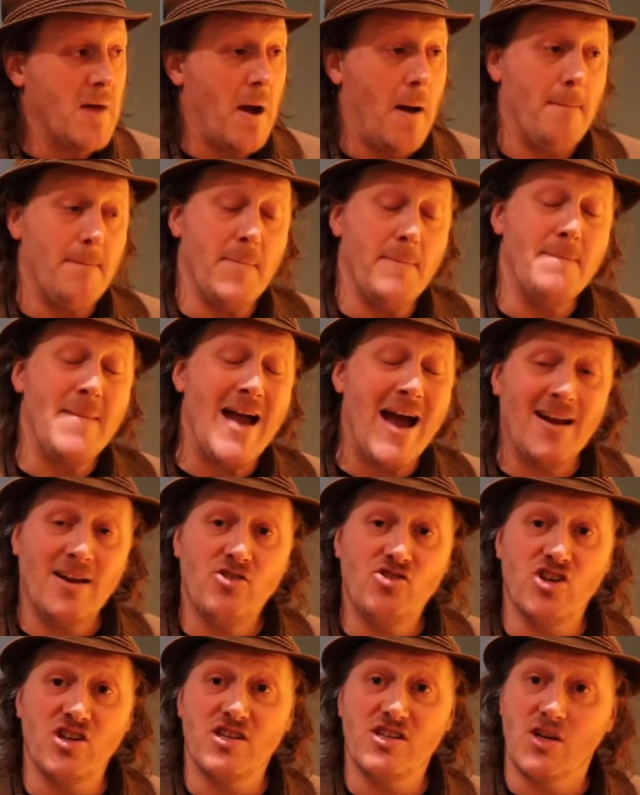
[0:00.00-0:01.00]

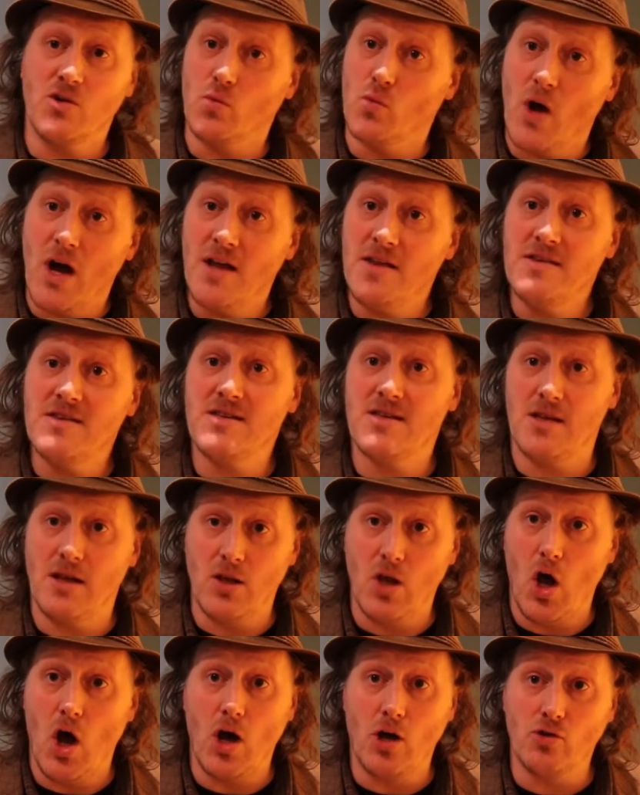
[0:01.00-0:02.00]
manages and runs the
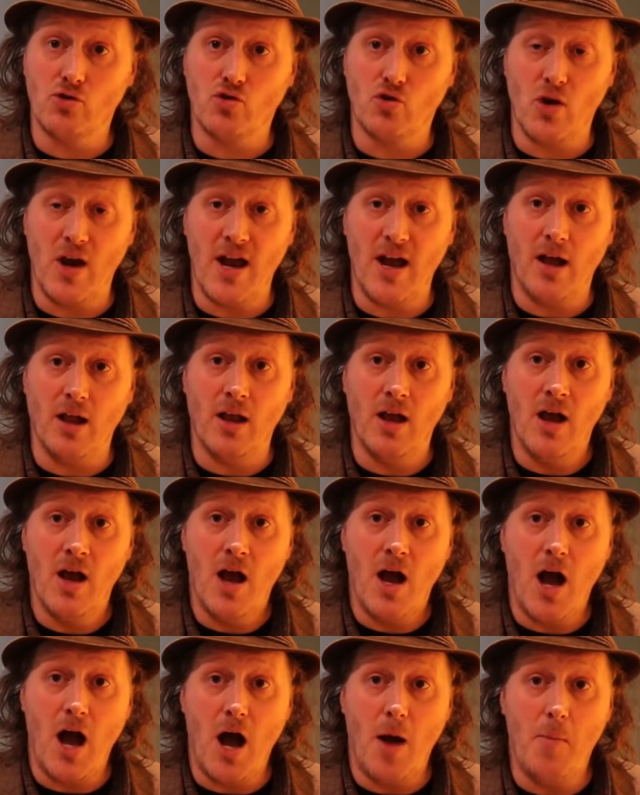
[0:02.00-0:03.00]
Long Trail,
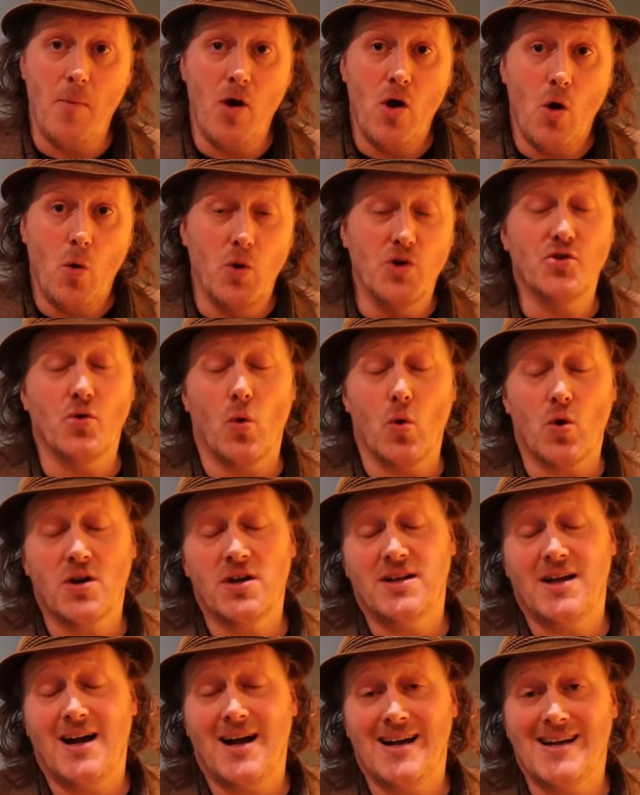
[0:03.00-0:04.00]
was
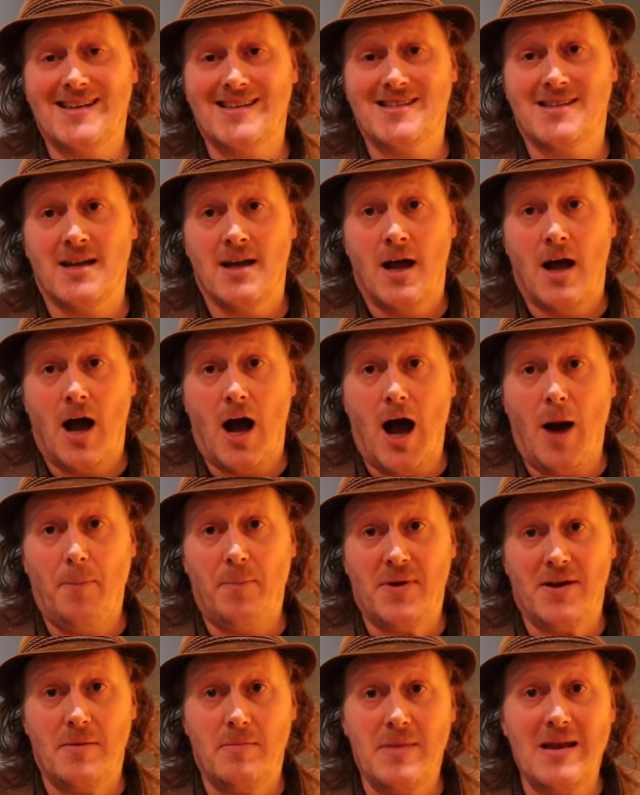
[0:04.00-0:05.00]
organized
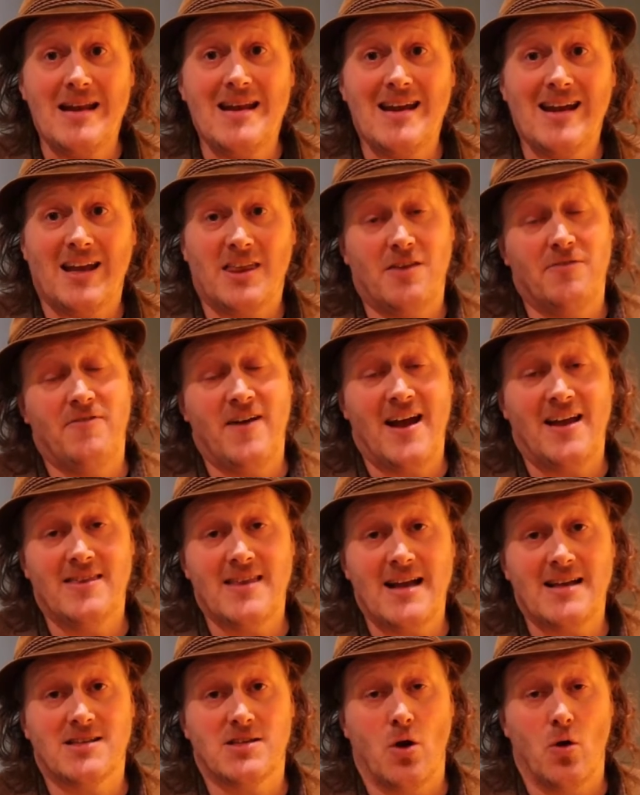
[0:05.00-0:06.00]
up in a meeting at the Van
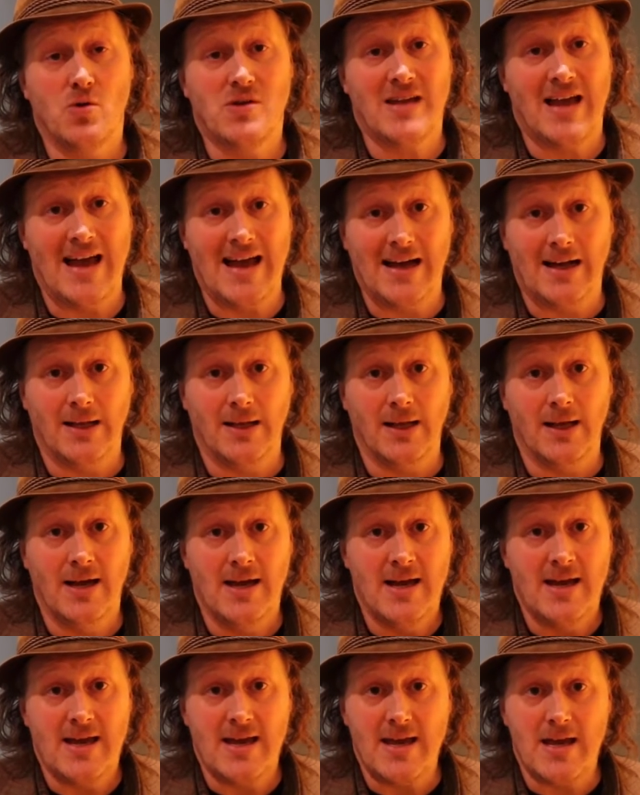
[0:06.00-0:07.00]
Ness Hotel
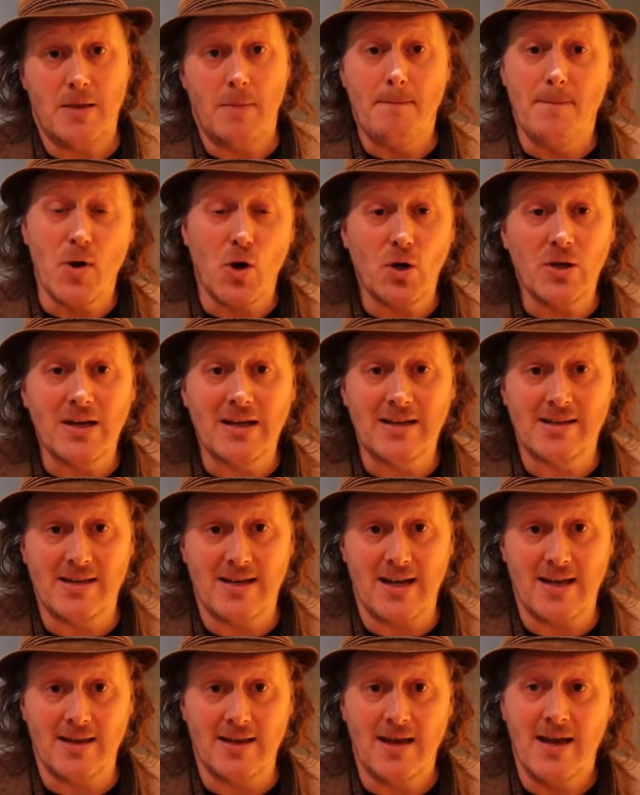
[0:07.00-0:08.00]
in
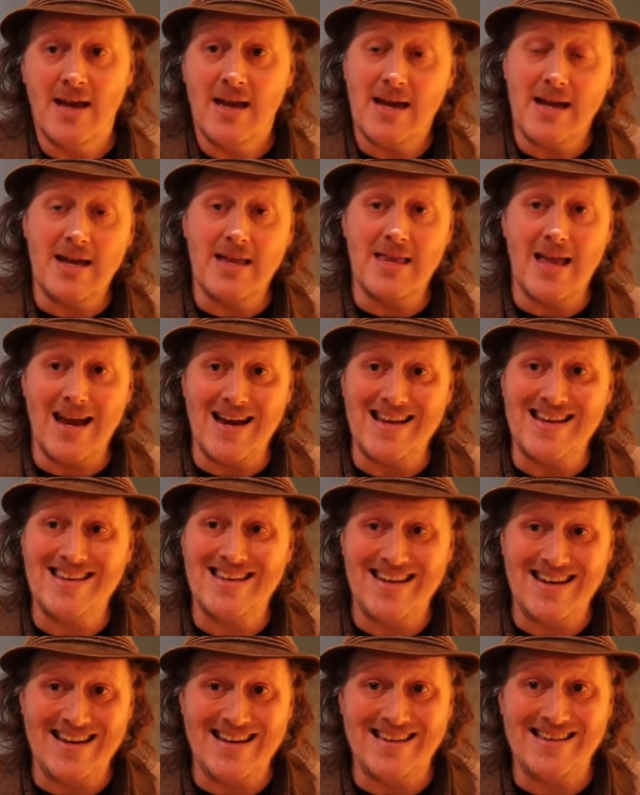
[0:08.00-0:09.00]
Burlington in
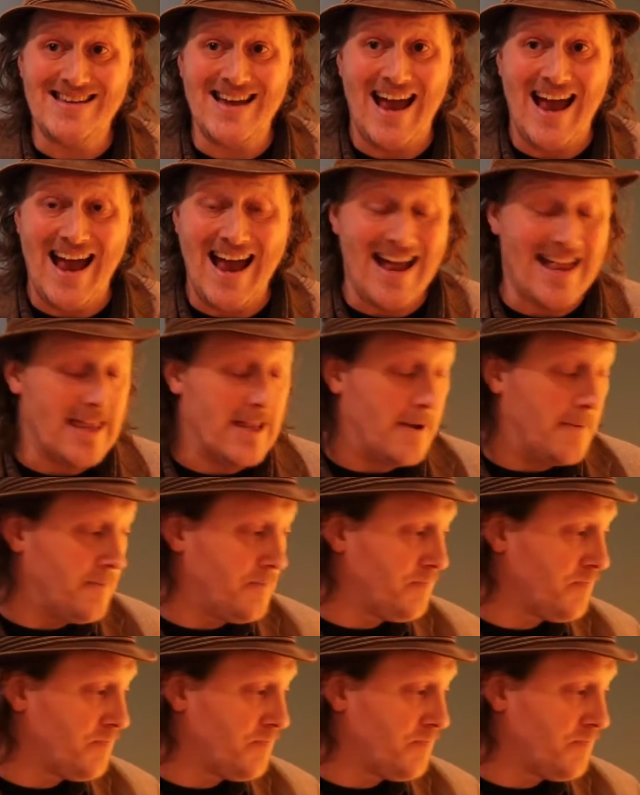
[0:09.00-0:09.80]
1910.